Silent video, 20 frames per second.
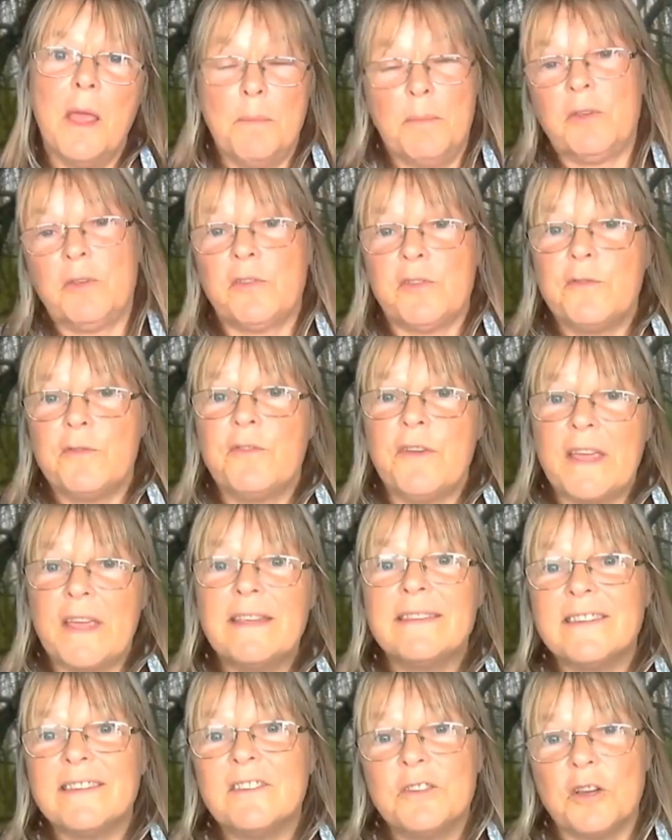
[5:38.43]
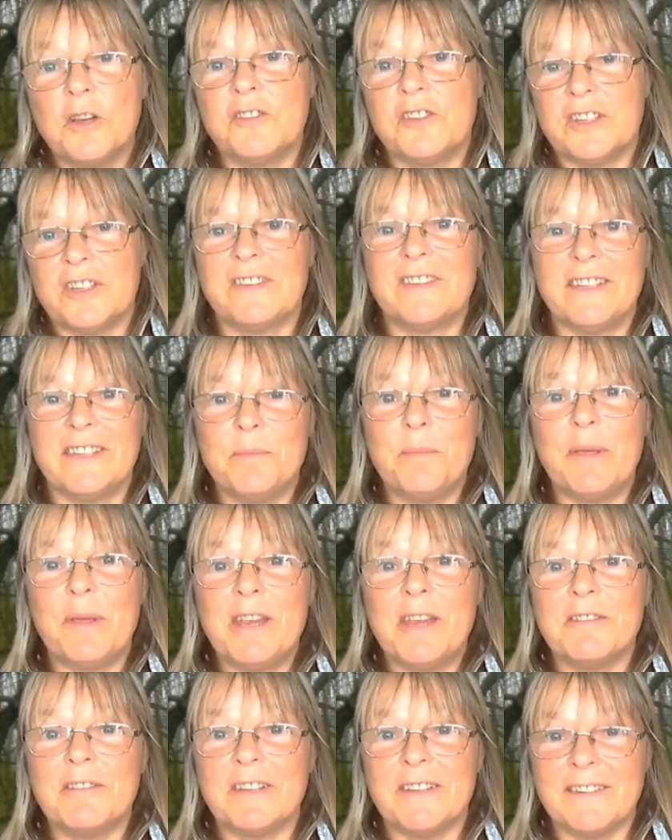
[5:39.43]
because the face is not just an
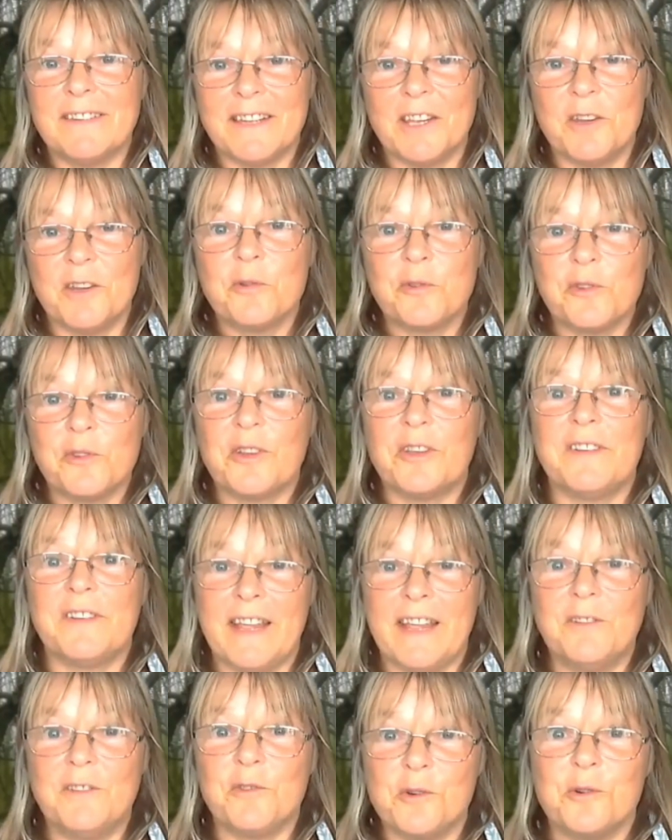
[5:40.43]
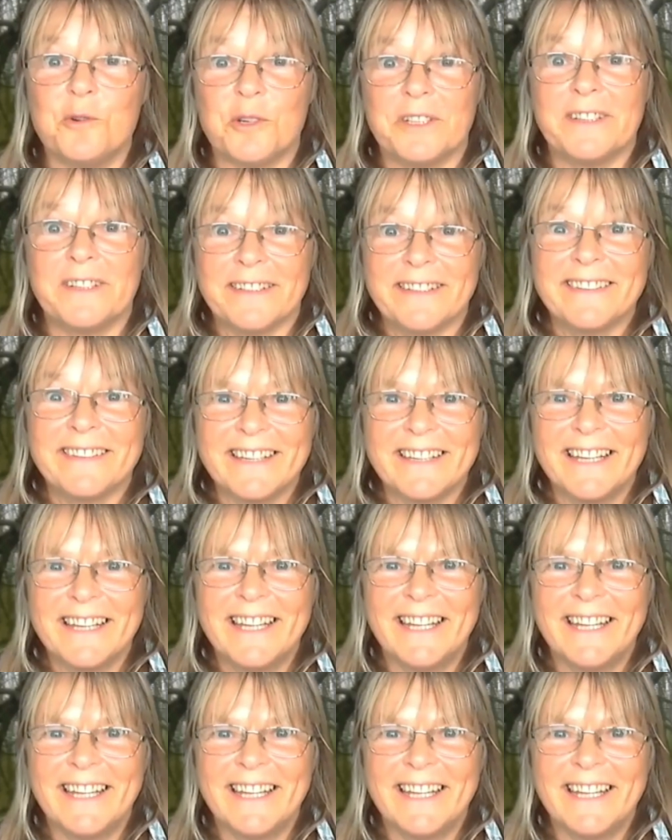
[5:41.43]
appearance, it also contains organs.